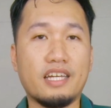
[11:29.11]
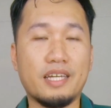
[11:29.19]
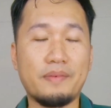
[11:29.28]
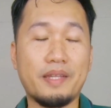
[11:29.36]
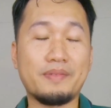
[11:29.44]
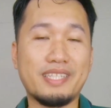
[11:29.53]
Again,
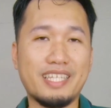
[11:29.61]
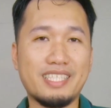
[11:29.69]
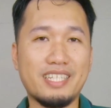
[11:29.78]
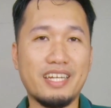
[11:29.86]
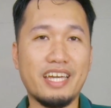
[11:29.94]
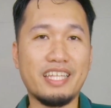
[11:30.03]
my name is
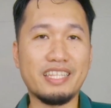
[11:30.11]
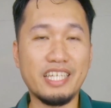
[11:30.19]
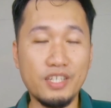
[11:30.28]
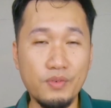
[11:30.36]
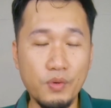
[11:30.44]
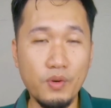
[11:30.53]
Lester and thank
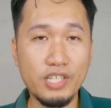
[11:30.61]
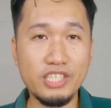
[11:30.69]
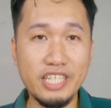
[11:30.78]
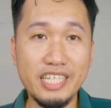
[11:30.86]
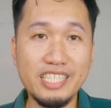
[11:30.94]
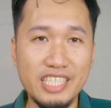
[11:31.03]
you for
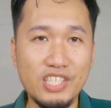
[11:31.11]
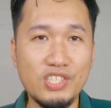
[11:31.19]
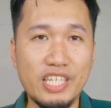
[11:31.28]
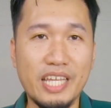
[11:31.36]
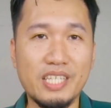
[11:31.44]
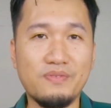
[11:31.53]
watching. See you
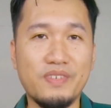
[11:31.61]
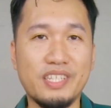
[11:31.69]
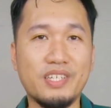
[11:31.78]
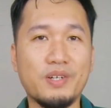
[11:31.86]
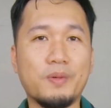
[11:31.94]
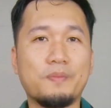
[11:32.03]
sa next
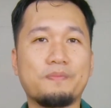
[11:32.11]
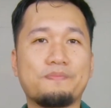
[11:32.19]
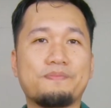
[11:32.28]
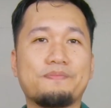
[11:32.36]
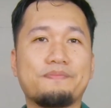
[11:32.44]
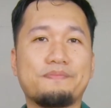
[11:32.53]
video.
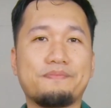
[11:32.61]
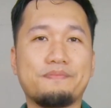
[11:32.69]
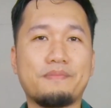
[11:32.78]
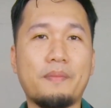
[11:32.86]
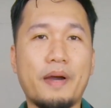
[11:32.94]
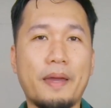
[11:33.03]

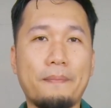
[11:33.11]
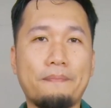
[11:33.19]
Bye-bye.